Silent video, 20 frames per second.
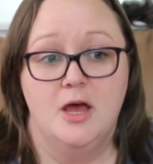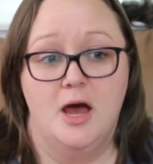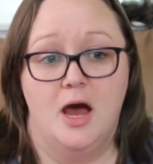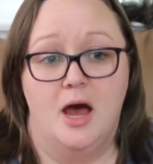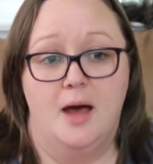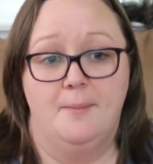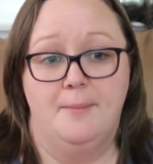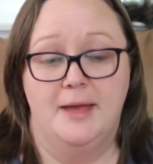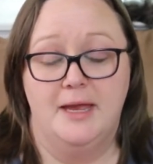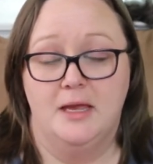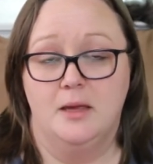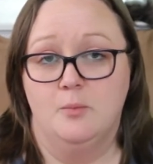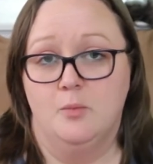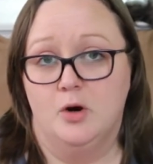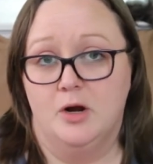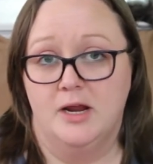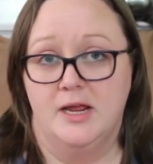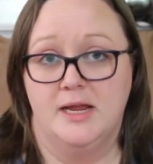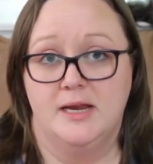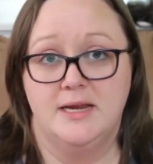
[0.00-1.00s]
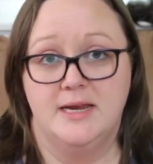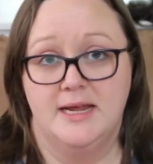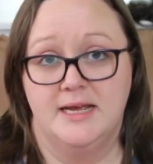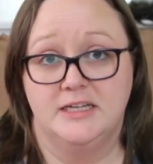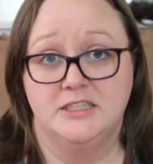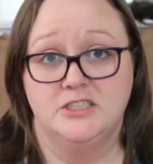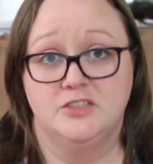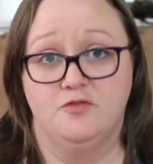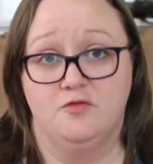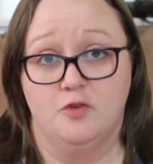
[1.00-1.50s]
uh, making more hand
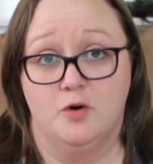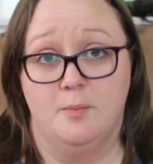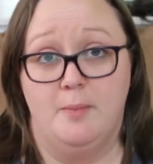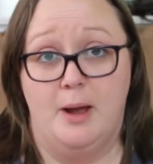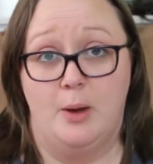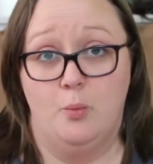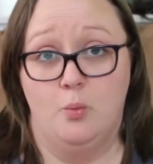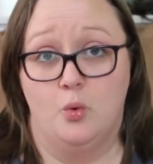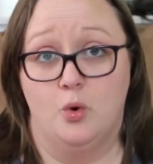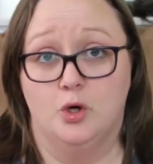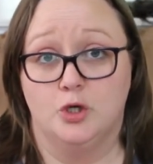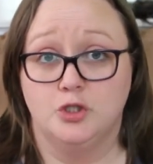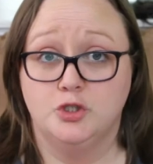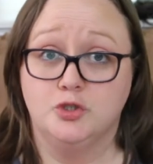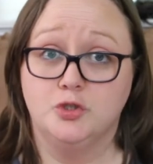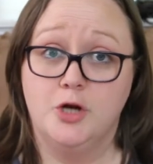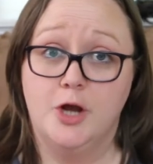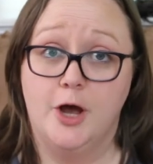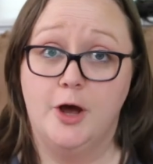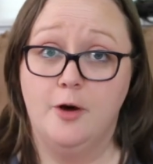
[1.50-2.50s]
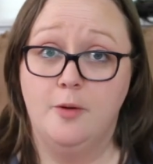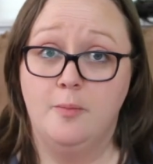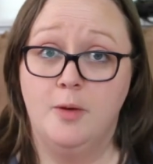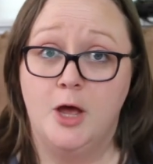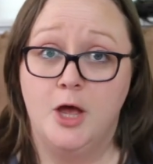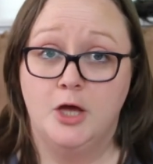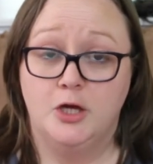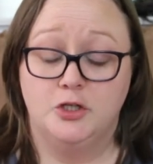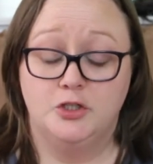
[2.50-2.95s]
knits for my wardrobe.